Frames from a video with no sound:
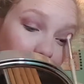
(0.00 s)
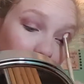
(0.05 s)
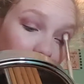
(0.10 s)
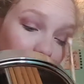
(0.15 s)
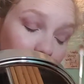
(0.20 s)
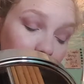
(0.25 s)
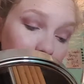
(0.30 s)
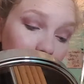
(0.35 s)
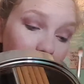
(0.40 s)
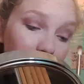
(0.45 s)

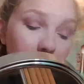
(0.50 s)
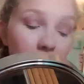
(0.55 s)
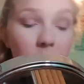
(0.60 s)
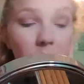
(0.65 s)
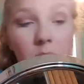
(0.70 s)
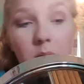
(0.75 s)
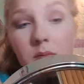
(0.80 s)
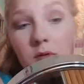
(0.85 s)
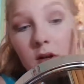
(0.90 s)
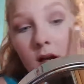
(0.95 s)
with. I
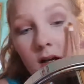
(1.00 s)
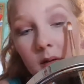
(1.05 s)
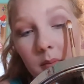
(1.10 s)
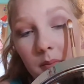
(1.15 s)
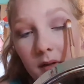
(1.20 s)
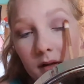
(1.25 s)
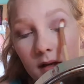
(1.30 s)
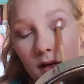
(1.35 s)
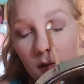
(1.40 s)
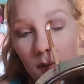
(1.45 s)
can try to
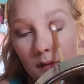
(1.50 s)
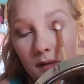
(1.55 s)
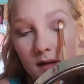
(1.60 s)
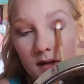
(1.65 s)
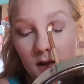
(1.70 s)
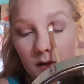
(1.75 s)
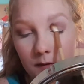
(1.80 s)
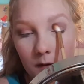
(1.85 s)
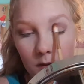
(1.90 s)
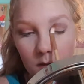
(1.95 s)
blend it with a
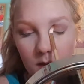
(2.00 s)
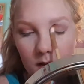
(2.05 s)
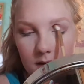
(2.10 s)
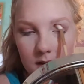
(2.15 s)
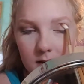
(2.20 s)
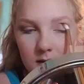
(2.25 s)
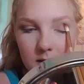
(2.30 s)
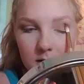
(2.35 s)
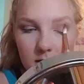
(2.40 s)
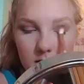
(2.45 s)
different one
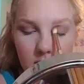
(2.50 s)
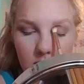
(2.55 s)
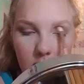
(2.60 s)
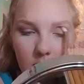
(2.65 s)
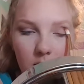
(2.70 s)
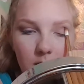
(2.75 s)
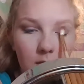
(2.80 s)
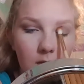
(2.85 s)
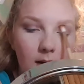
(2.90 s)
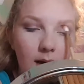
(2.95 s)
and
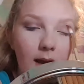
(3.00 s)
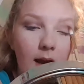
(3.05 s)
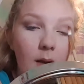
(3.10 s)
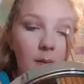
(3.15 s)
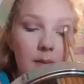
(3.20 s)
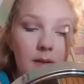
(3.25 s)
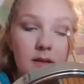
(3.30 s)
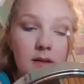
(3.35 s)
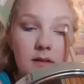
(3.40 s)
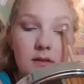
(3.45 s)
see what
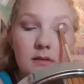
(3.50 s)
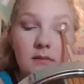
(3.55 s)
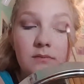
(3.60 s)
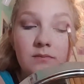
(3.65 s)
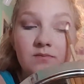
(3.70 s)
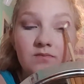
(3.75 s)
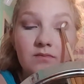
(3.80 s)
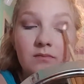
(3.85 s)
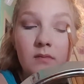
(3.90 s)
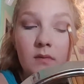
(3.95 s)
happens
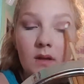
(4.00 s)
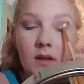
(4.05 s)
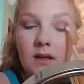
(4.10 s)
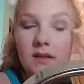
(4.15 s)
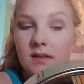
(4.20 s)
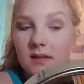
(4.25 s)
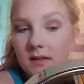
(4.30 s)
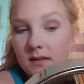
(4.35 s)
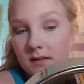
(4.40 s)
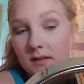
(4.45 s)

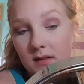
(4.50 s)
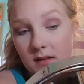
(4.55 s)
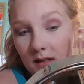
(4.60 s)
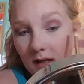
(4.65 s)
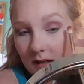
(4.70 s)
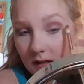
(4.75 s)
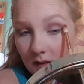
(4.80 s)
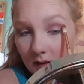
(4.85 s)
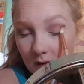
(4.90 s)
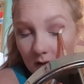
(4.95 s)
because it's
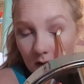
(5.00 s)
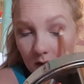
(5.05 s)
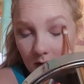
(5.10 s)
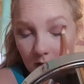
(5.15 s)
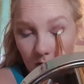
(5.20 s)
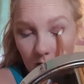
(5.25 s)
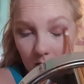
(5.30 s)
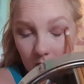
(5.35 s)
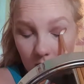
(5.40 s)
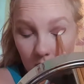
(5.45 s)
kind of
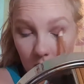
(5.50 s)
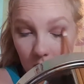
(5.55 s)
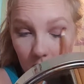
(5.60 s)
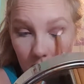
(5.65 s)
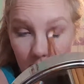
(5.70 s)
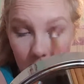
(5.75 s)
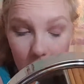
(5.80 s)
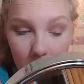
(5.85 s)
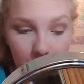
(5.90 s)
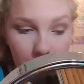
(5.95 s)
looking a little
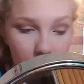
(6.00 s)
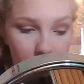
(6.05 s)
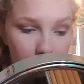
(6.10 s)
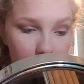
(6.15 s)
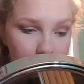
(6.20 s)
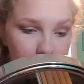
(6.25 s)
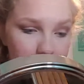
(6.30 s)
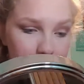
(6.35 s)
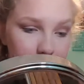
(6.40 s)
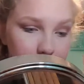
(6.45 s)
rough.
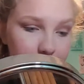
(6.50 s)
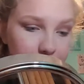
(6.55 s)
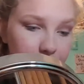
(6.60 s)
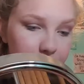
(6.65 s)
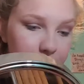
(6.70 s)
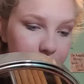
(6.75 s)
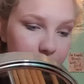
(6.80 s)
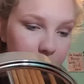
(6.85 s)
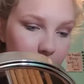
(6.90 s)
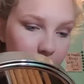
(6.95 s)

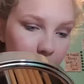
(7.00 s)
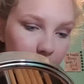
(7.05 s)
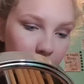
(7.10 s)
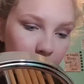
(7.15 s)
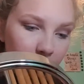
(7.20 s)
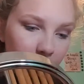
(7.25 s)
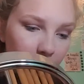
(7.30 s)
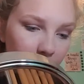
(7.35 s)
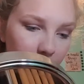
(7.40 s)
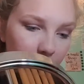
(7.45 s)
Kind
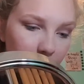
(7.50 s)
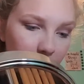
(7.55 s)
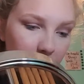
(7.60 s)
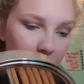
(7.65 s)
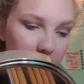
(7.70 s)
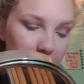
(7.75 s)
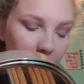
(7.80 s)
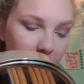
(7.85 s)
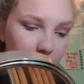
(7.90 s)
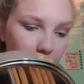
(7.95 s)
of
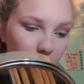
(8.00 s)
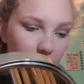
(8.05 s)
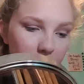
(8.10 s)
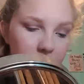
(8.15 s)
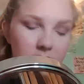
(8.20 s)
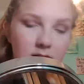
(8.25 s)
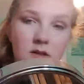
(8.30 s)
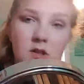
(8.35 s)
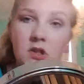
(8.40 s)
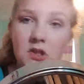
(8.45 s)
like my
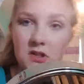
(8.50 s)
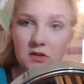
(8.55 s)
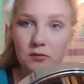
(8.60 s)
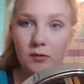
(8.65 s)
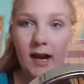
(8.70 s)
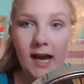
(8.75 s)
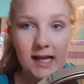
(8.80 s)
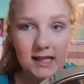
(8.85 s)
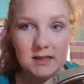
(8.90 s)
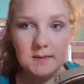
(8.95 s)
voice, just
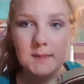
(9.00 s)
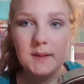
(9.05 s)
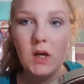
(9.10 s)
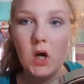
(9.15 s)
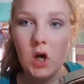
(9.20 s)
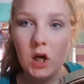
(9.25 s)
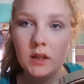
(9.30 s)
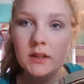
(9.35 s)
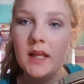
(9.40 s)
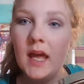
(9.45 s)
raspy
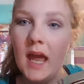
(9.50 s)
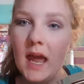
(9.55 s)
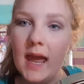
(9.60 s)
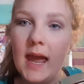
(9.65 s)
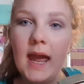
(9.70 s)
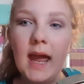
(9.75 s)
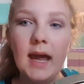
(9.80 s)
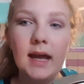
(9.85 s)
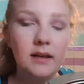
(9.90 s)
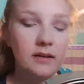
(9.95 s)
all
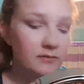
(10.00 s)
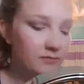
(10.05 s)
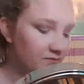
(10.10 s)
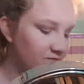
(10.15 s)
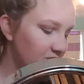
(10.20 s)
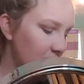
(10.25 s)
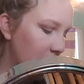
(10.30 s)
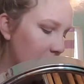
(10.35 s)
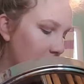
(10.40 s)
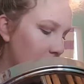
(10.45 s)
day.
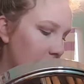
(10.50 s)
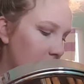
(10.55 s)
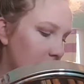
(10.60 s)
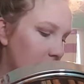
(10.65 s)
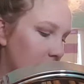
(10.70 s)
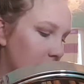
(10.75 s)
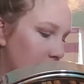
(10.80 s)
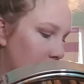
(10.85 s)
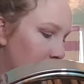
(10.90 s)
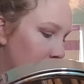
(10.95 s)

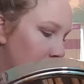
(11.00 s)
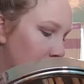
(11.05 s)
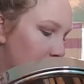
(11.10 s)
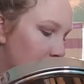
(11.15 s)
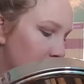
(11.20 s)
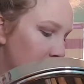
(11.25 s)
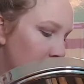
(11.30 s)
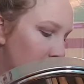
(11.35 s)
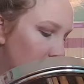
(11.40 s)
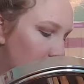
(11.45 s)
Something I've
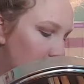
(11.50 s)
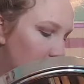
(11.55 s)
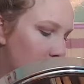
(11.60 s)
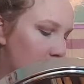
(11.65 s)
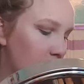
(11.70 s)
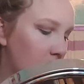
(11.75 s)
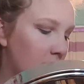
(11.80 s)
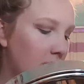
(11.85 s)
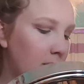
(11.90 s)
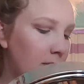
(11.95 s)
smoked
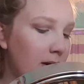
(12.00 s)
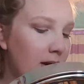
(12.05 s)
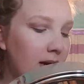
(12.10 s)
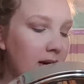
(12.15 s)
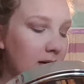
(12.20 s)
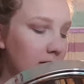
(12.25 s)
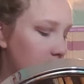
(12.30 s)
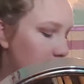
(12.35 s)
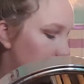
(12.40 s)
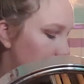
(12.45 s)
20
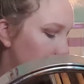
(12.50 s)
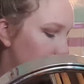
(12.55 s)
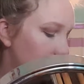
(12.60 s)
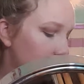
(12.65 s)
packs.